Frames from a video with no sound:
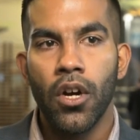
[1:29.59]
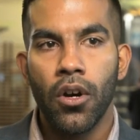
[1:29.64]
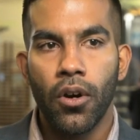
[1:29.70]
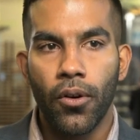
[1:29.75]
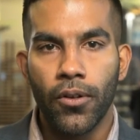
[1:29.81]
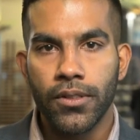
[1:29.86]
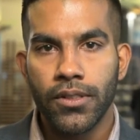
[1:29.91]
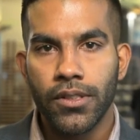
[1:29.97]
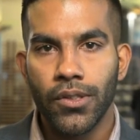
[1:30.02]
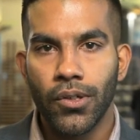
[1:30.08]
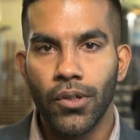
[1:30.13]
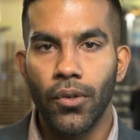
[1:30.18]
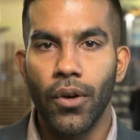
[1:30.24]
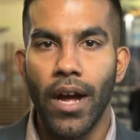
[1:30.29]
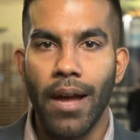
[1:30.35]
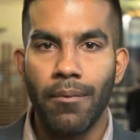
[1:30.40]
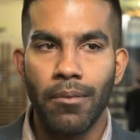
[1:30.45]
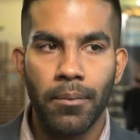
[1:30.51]
Also,
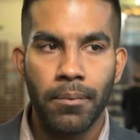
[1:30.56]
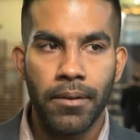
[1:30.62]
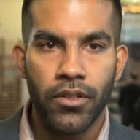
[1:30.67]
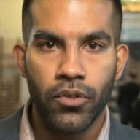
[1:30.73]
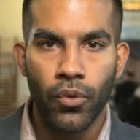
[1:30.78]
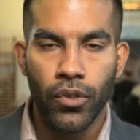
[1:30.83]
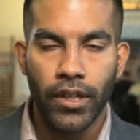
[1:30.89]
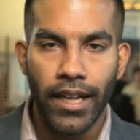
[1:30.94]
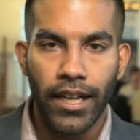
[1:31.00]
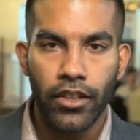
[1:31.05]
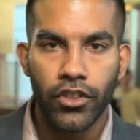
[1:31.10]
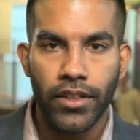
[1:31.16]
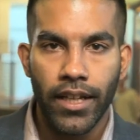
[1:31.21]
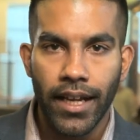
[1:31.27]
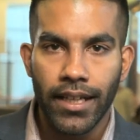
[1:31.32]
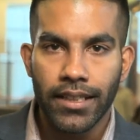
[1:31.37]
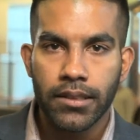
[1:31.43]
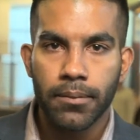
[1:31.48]
MEPs who engage in
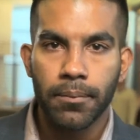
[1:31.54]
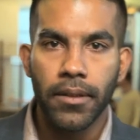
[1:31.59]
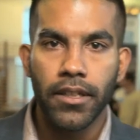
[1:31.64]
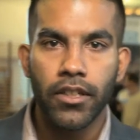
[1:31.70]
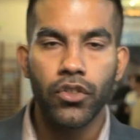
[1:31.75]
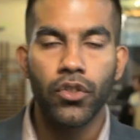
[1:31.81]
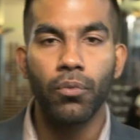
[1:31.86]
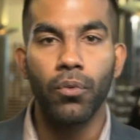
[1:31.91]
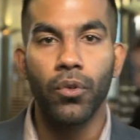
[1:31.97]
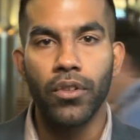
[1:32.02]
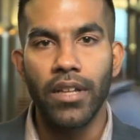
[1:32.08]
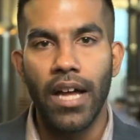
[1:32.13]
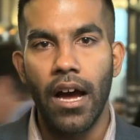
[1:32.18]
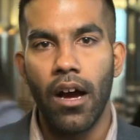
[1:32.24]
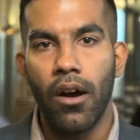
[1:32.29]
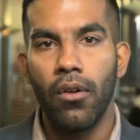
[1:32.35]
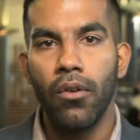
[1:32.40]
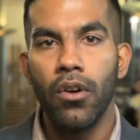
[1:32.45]
hate speech will
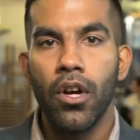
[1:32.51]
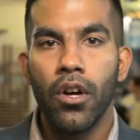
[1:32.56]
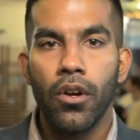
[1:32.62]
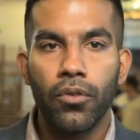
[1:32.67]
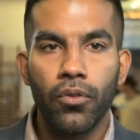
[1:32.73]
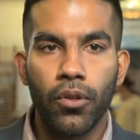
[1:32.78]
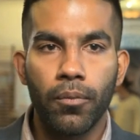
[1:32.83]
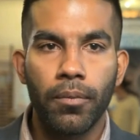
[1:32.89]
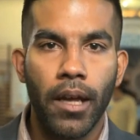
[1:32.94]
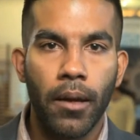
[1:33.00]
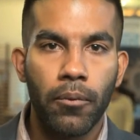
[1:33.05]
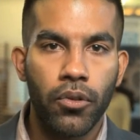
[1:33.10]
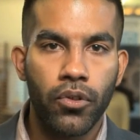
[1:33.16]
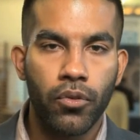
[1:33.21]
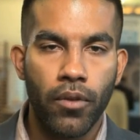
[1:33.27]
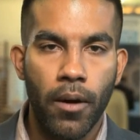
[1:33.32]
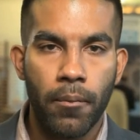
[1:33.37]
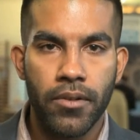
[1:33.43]
now not be able
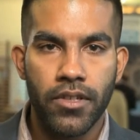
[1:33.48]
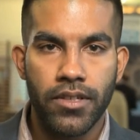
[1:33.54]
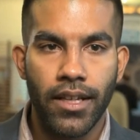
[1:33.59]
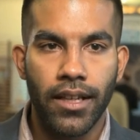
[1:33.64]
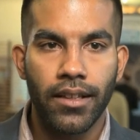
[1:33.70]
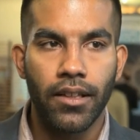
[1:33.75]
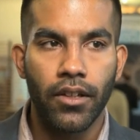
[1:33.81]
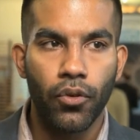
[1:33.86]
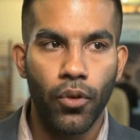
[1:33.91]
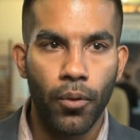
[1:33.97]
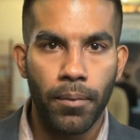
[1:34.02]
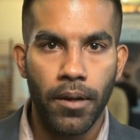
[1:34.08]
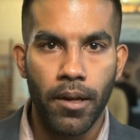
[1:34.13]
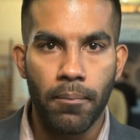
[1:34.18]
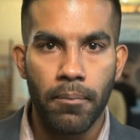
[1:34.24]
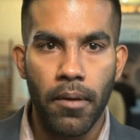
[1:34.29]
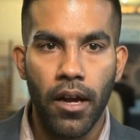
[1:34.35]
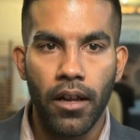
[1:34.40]
to represent the
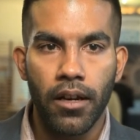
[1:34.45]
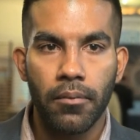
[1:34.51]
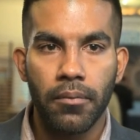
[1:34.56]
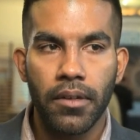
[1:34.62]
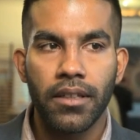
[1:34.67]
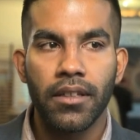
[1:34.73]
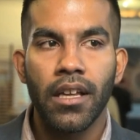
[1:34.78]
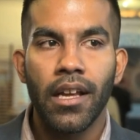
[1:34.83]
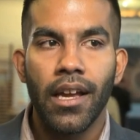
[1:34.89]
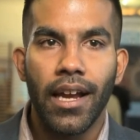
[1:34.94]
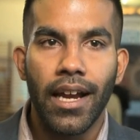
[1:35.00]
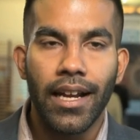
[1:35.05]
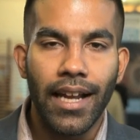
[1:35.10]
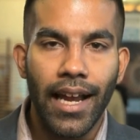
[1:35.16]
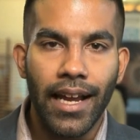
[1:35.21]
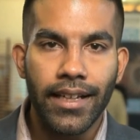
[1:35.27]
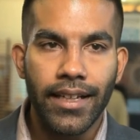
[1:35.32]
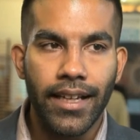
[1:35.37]
European Parliament in
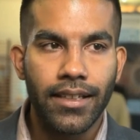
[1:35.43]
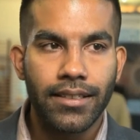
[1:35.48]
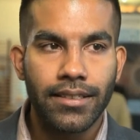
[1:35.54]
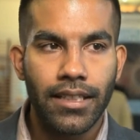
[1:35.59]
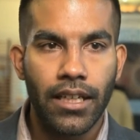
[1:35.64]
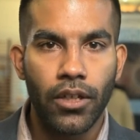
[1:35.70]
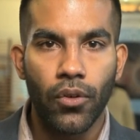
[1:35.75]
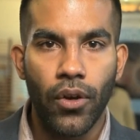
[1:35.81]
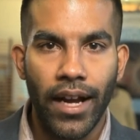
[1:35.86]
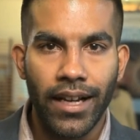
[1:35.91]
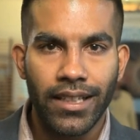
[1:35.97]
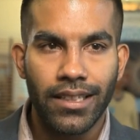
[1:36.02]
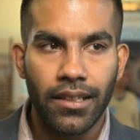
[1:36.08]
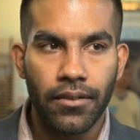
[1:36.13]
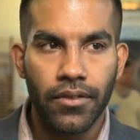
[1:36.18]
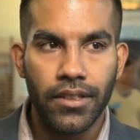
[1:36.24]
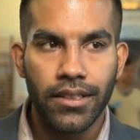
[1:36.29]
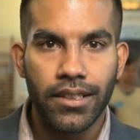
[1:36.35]
any external
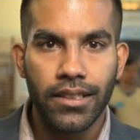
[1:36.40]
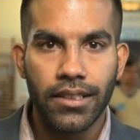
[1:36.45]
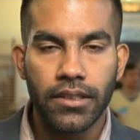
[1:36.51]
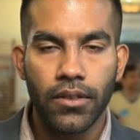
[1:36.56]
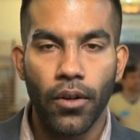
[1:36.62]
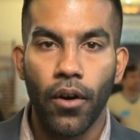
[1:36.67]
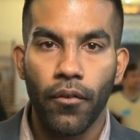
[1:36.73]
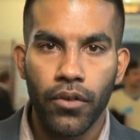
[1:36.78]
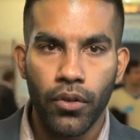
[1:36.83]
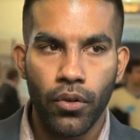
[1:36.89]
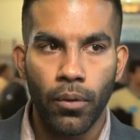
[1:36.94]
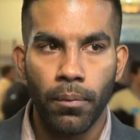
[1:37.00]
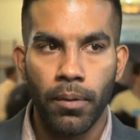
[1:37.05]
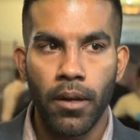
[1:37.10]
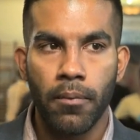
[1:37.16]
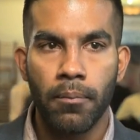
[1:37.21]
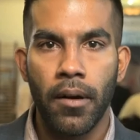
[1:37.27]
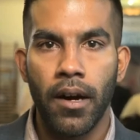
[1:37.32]
activities of the
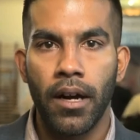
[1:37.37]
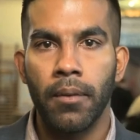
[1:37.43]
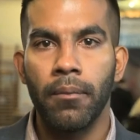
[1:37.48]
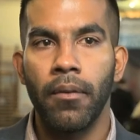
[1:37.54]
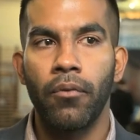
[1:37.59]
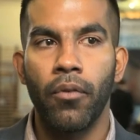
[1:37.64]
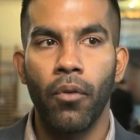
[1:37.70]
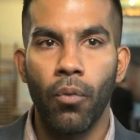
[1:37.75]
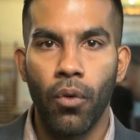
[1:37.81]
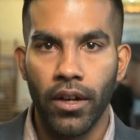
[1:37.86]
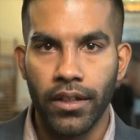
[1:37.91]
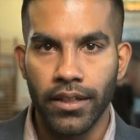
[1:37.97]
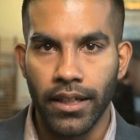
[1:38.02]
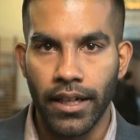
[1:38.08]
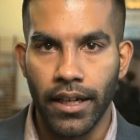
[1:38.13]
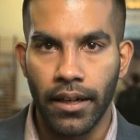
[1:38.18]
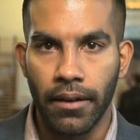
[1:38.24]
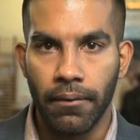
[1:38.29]
European Parliament for 1
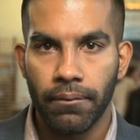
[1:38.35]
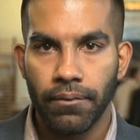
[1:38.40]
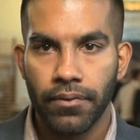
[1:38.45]
year.